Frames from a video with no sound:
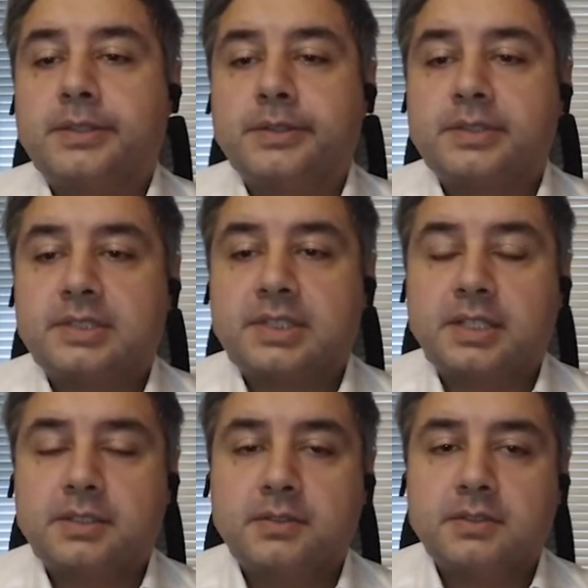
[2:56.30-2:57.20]
could
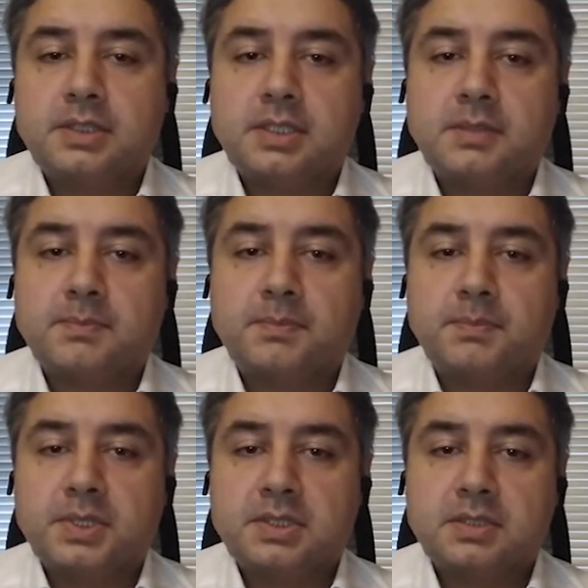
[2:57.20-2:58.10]
start using a
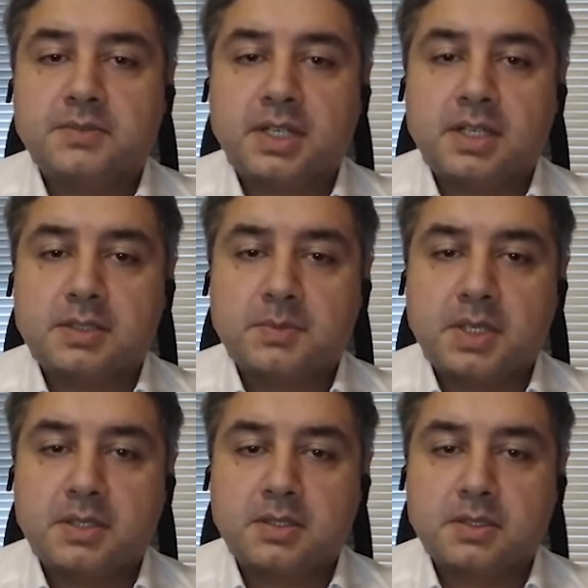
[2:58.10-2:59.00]
business finance
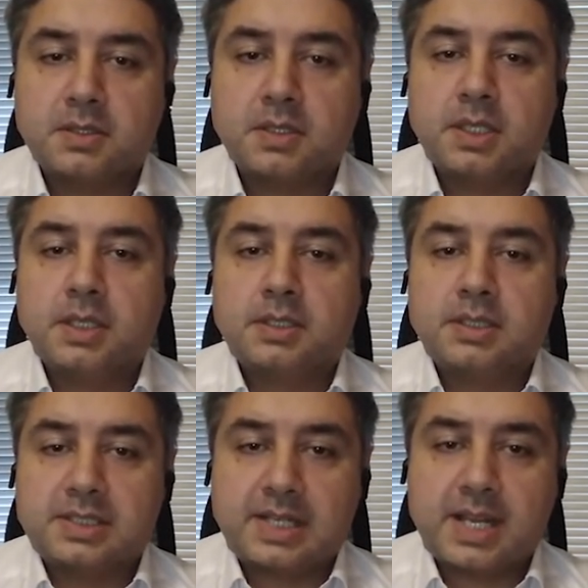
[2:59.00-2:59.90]
manager
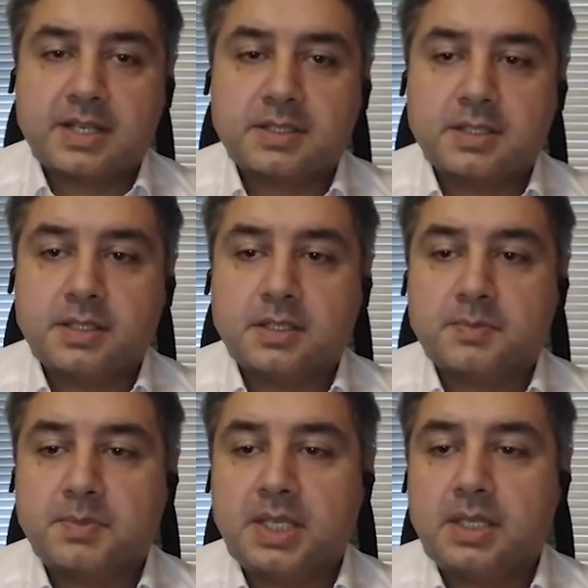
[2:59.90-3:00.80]
/
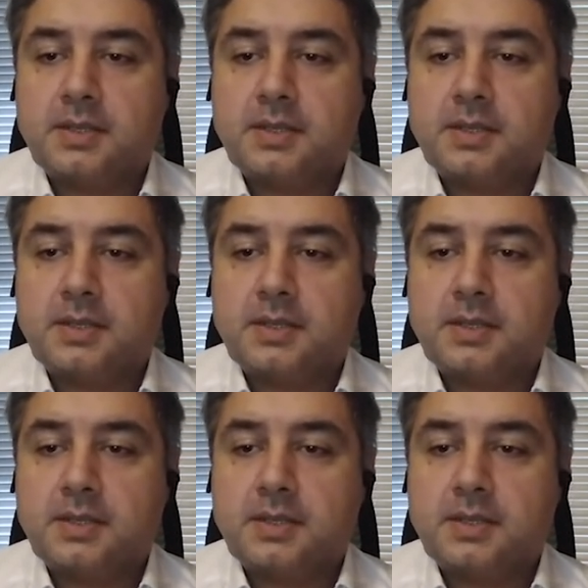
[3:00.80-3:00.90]
ERP